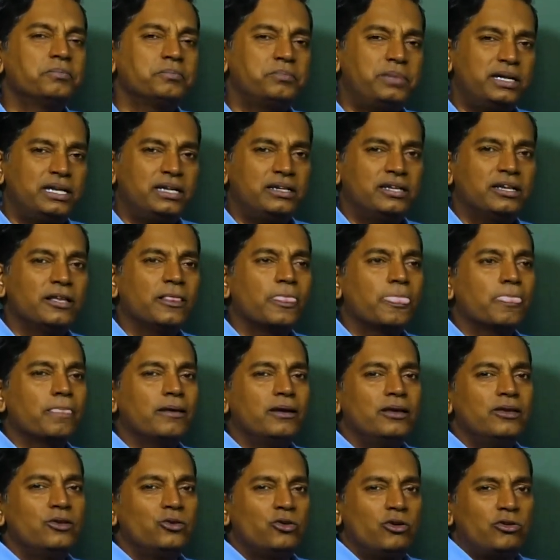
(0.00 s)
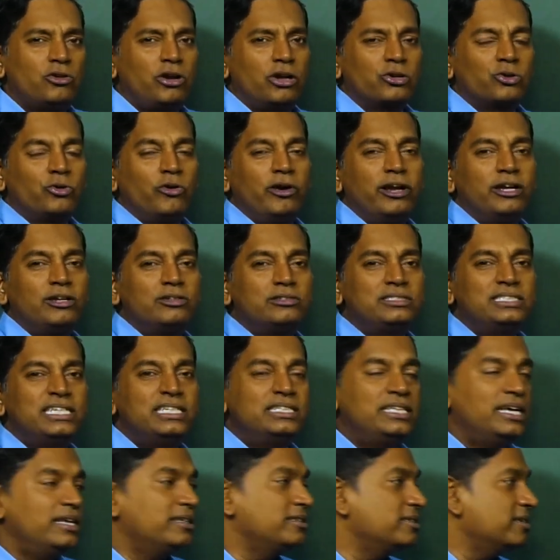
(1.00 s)
but you're not going to
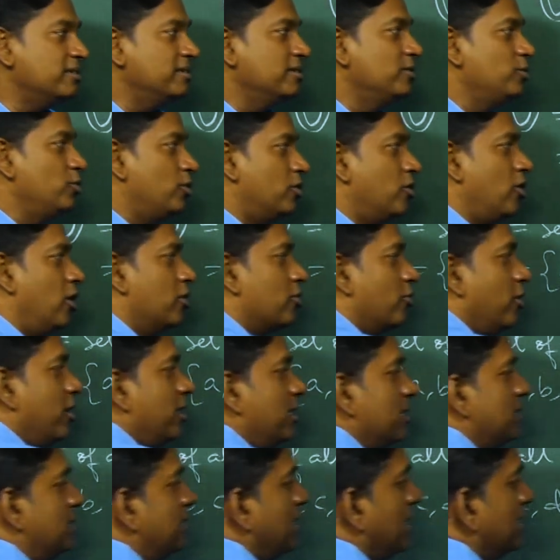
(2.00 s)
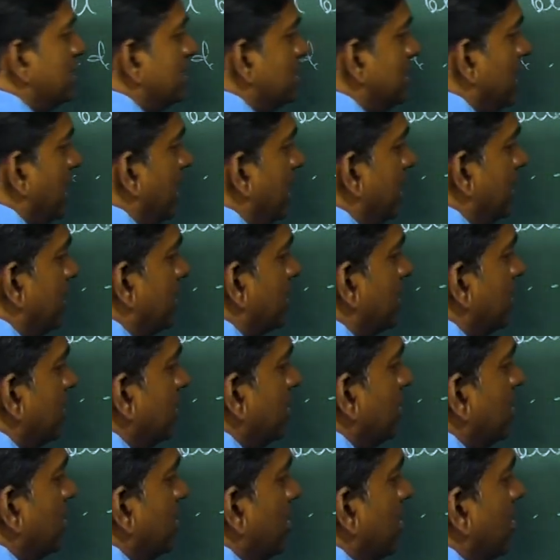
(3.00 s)
see that, you're not going to see a set
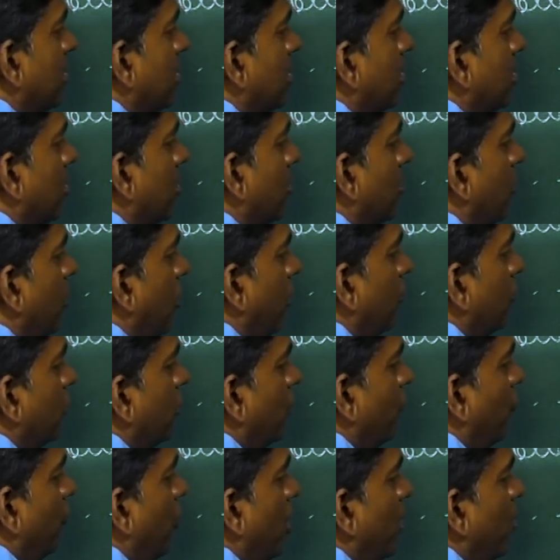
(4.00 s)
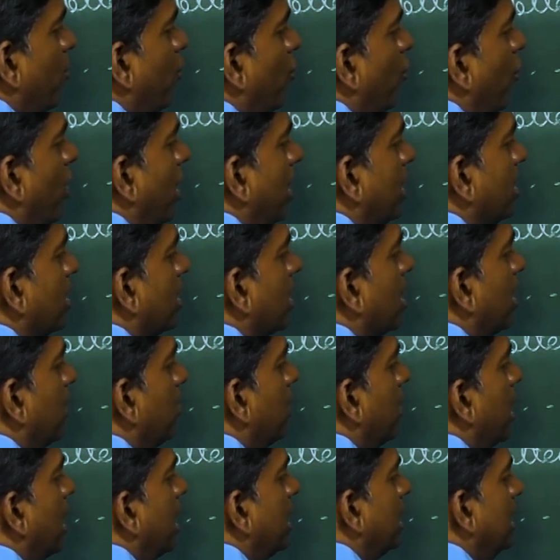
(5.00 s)
of the form
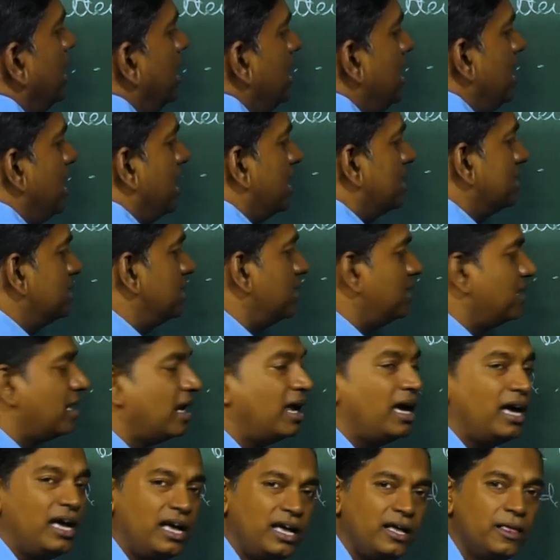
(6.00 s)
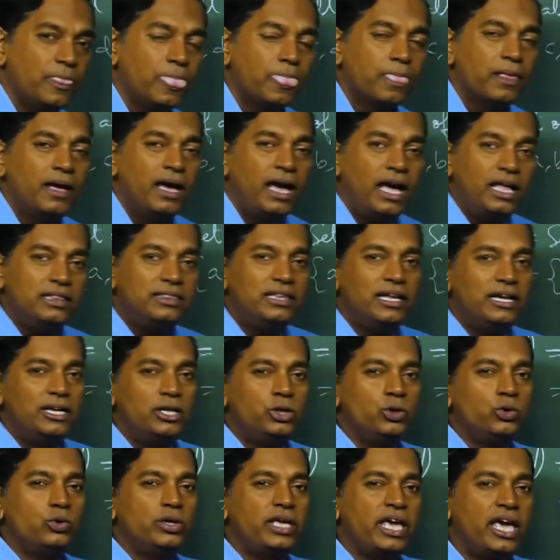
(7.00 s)
1, E, etc., and
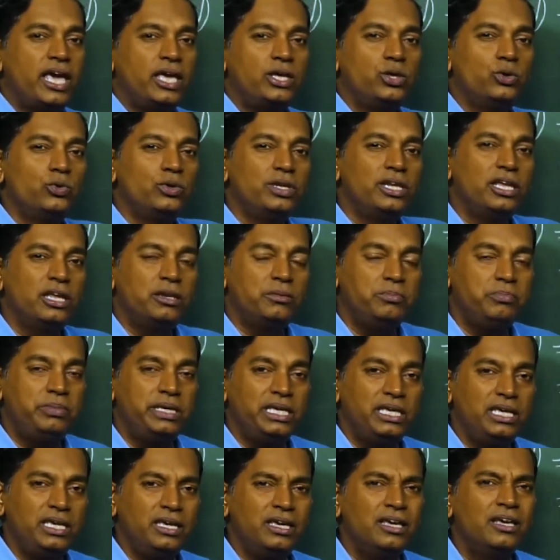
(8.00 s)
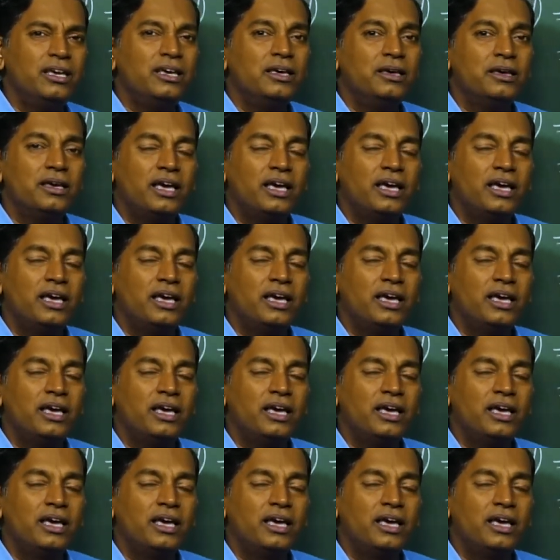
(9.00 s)
then do A union B.